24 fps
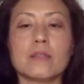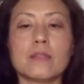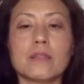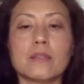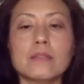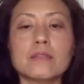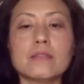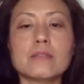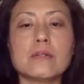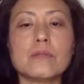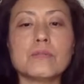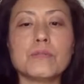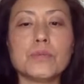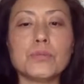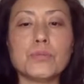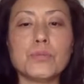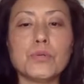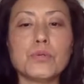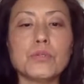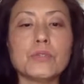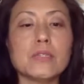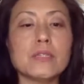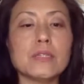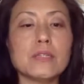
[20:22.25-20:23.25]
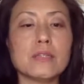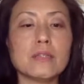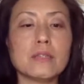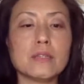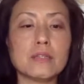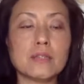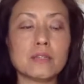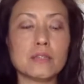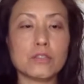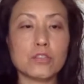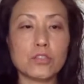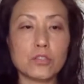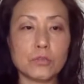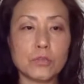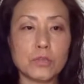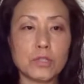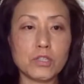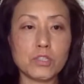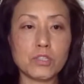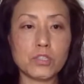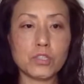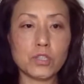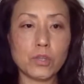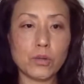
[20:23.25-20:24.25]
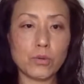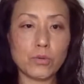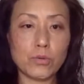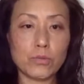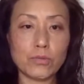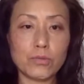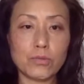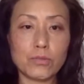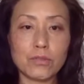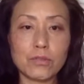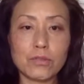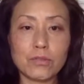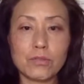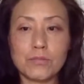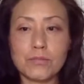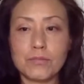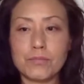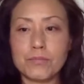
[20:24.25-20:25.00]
And some people need to be shown